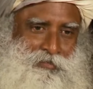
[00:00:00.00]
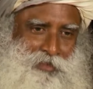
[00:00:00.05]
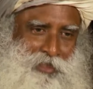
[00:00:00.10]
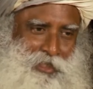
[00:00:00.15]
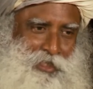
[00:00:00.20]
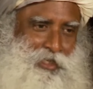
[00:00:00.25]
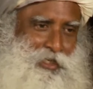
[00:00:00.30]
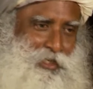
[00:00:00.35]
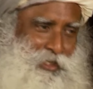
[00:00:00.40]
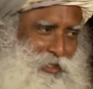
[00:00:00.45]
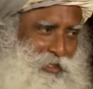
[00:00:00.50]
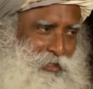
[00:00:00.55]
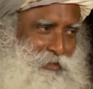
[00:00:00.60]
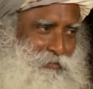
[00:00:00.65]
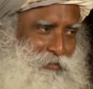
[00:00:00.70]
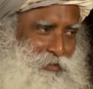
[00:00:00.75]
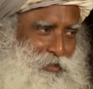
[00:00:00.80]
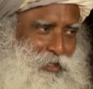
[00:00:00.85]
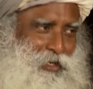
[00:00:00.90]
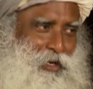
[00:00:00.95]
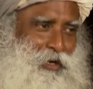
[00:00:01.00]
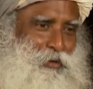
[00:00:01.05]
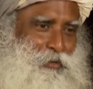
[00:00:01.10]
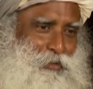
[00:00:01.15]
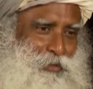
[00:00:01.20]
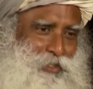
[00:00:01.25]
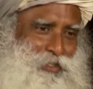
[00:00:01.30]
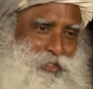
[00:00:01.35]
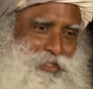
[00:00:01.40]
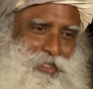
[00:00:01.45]
taking care of a cow
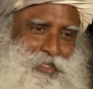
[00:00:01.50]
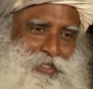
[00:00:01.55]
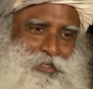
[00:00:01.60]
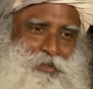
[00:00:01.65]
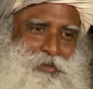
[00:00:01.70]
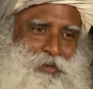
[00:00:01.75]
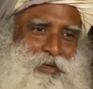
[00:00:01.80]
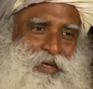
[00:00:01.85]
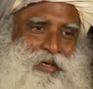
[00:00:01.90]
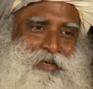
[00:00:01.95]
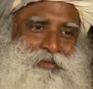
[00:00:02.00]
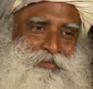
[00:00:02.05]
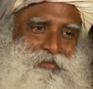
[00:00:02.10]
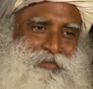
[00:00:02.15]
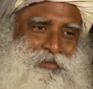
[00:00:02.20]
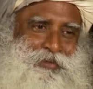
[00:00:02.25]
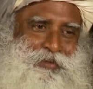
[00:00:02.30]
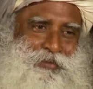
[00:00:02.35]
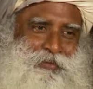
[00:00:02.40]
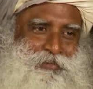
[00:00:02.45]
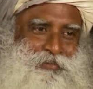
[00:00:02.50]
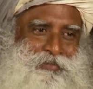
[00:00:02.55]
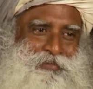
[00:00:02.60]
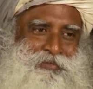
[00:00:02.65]
can change your life, you know.